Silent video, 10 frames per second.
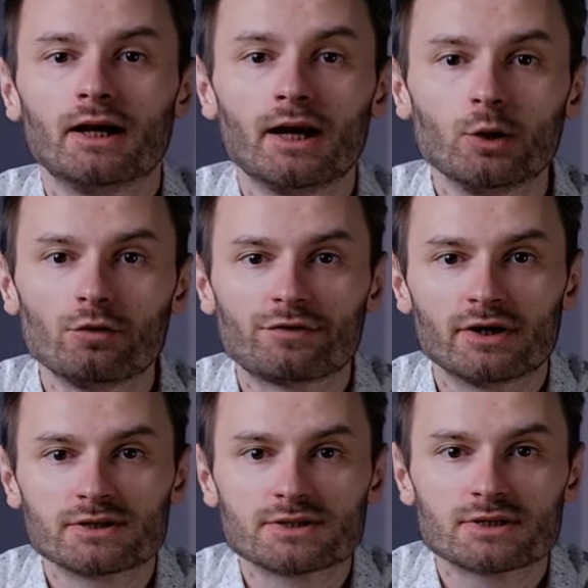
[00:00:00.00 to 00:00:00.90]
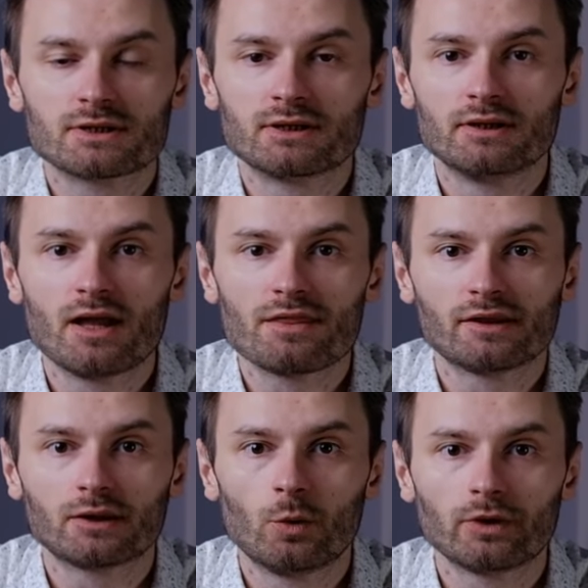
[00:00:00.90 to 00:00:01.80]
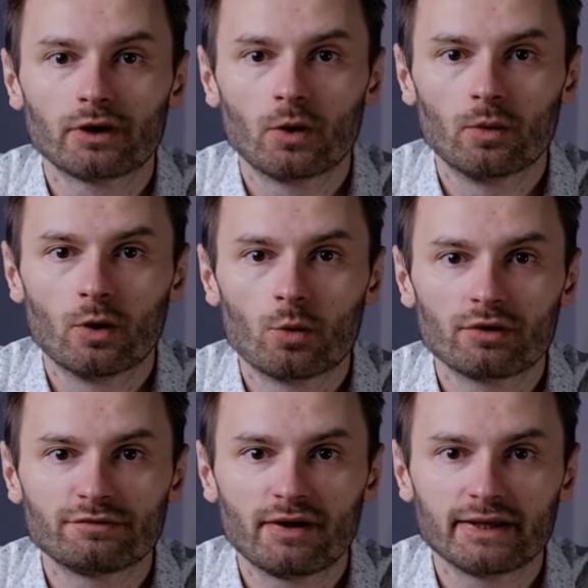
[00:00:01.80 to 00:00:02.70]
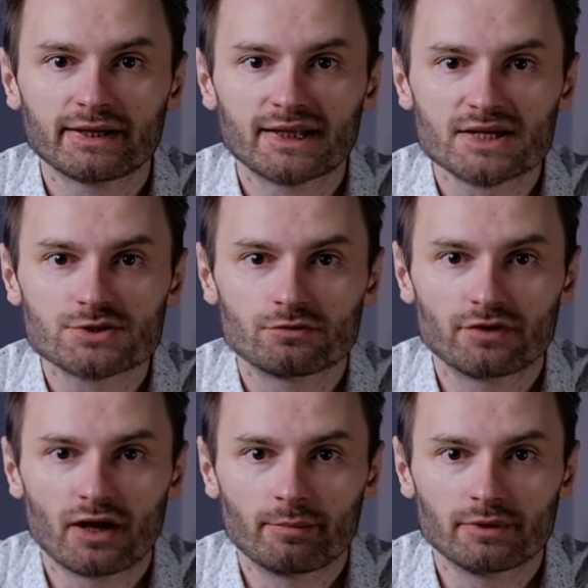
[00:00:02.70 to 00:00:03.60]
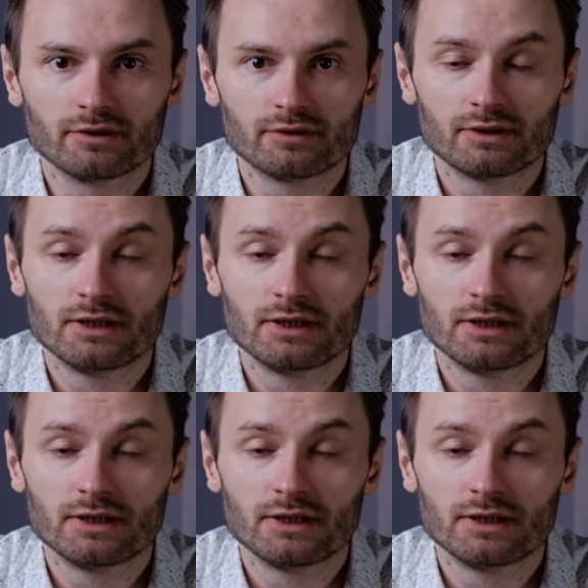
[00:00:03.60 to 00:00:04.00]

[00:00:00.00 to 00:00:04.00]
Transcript: Hello friends! Not that long ago a horrifying catastrophe happened.